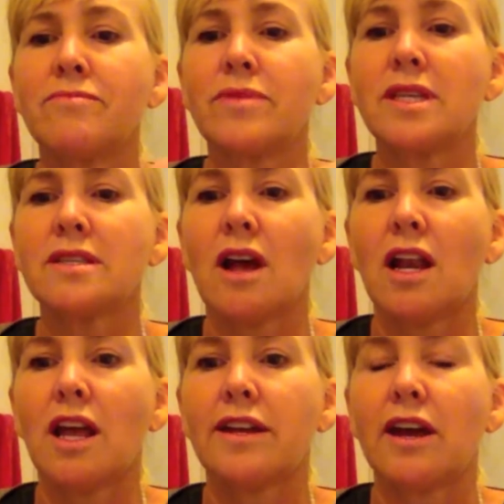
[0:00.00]
This
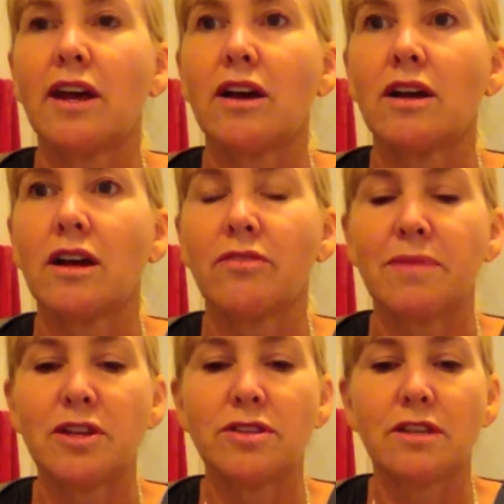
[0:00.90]
eyeliner I've
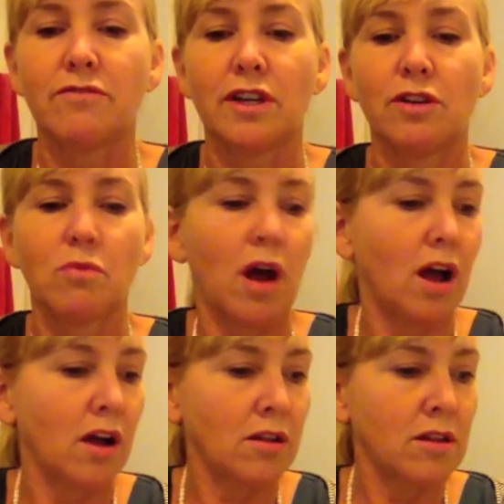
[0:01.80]
been using for a little
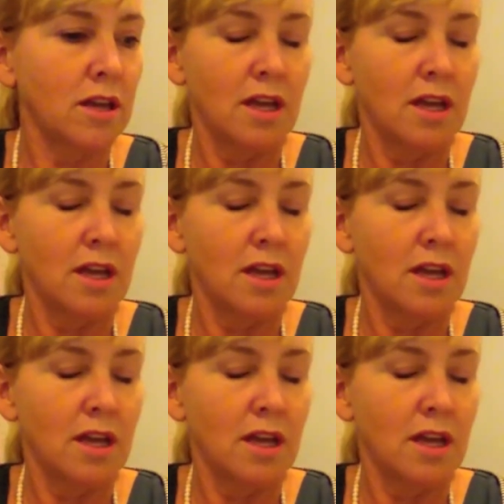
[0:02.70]
while.